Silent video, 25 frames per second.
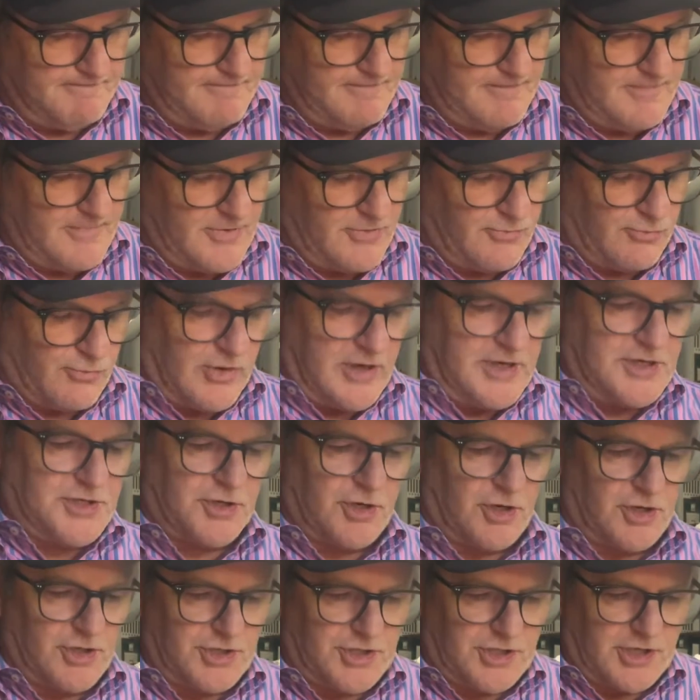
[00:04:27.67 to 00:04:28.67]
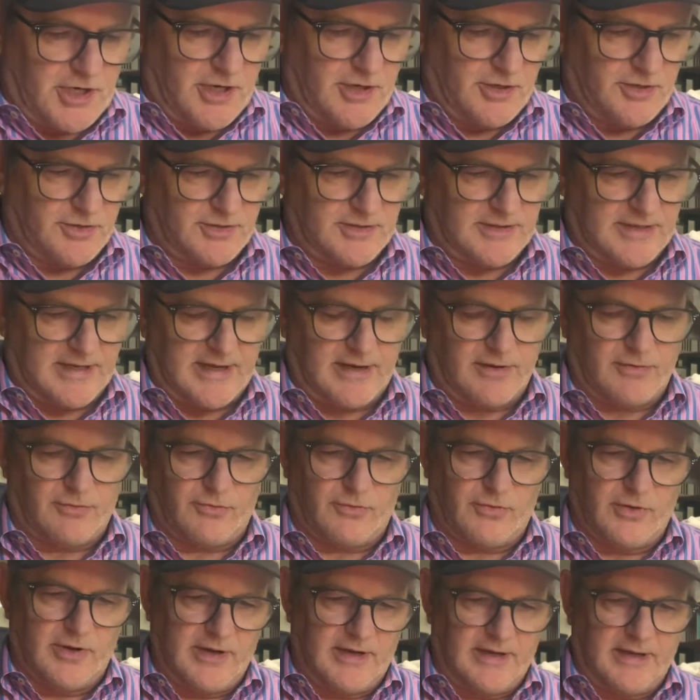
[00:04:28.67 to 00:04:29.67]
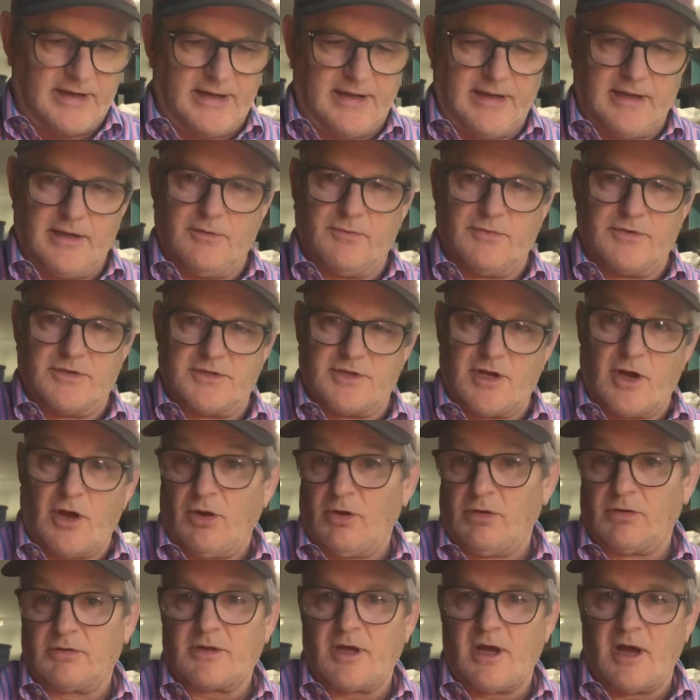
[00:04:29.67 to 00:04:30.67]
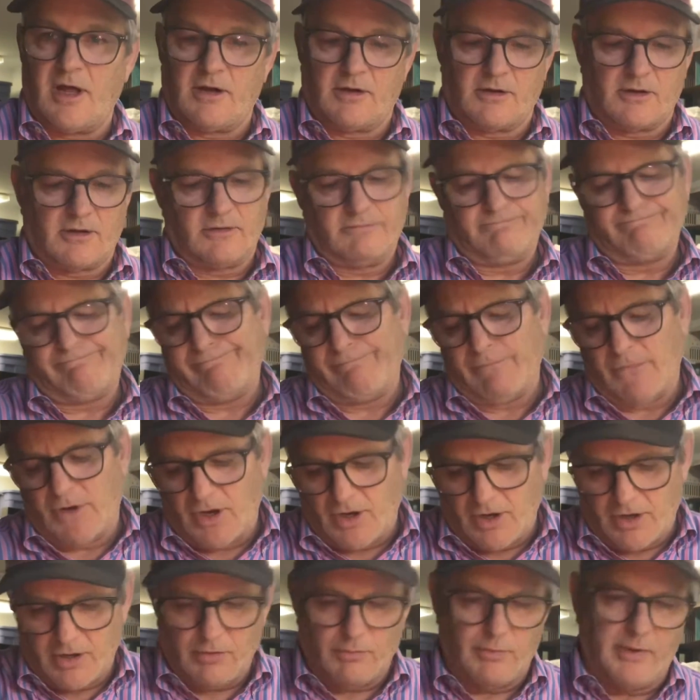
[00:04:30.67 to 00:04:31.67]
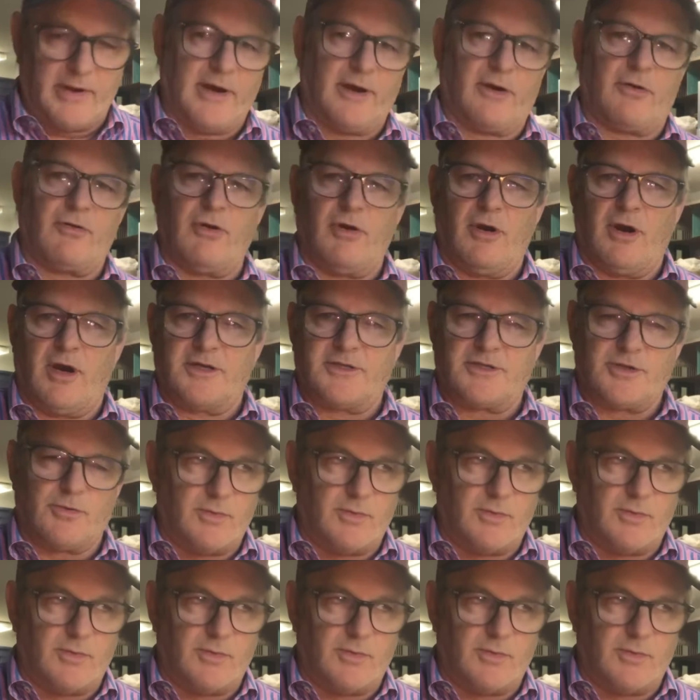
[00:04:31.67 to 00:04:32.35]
Research shows that really it was whole color all the way across.